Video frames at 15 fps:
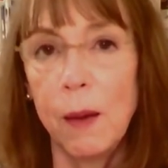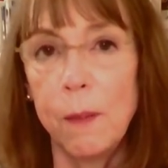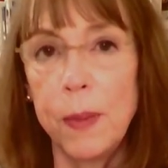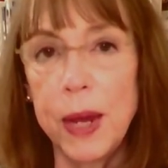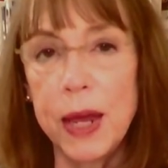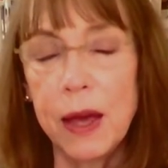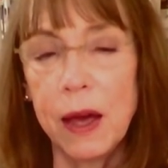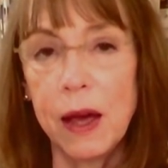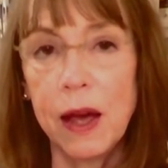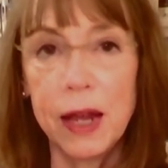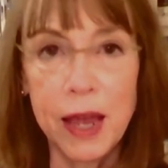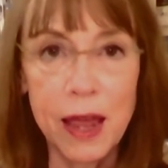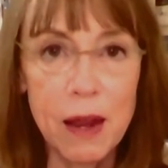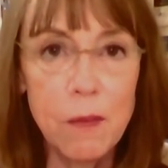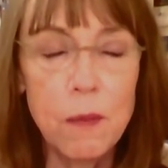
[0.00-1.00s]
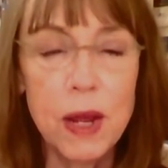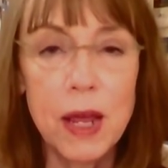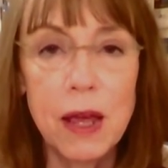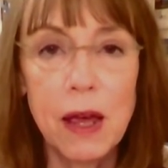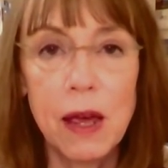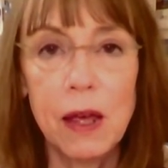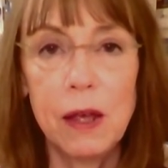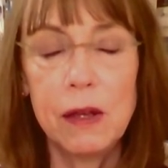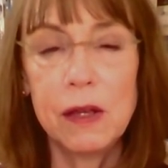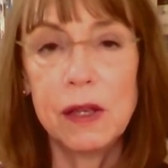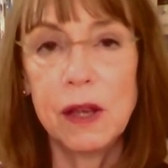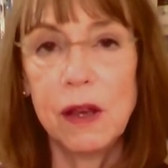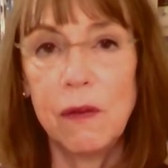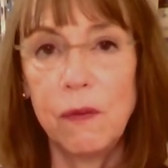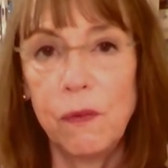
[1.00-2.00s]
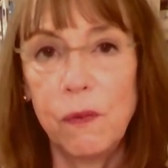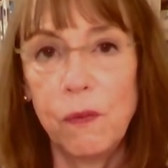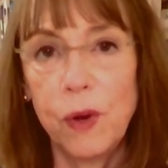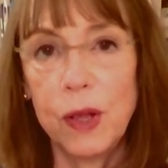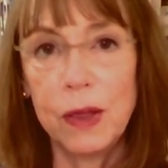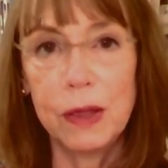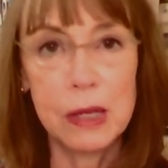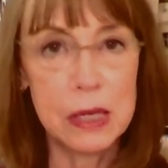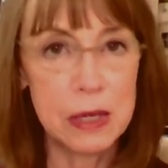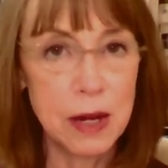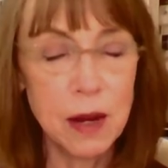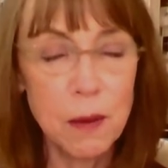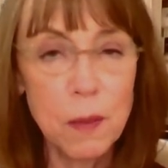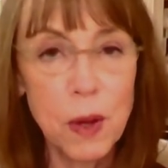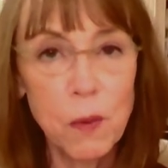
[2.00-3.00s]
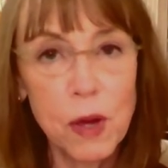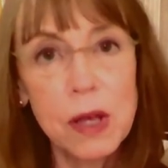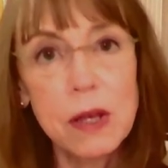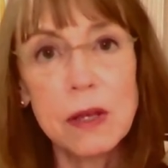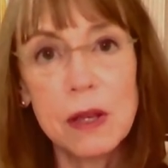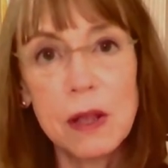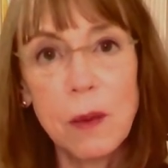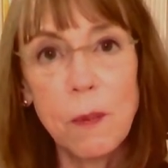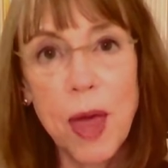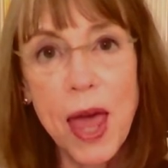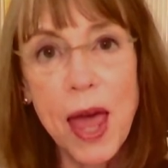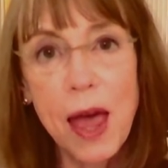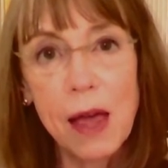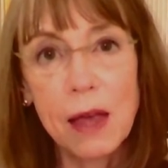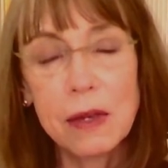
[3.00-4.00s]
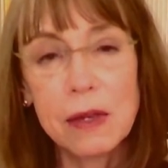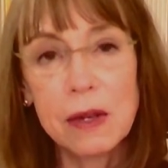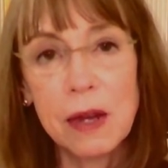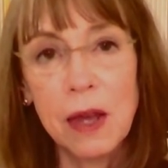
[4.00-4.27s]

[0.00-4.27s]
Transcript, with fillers: because again, because of what the stigma was in the past.